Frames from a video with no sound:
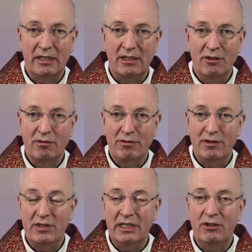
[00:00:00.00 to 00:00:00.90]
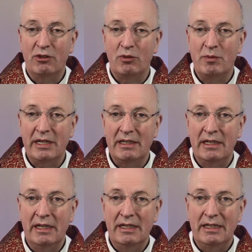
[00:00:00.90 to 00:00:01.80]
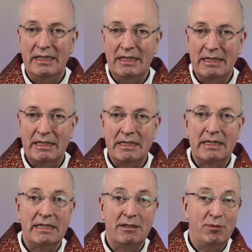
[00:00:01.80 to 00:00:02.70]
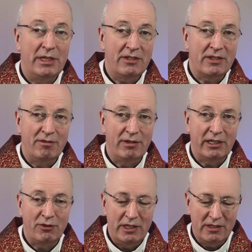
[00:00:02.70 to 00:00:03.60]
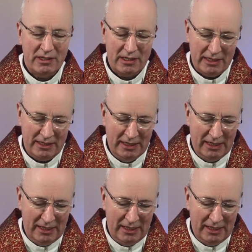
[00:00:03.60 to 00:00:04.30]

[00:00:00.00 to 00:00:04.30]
a young 15-year-old man in Italy, declared blessed very recently.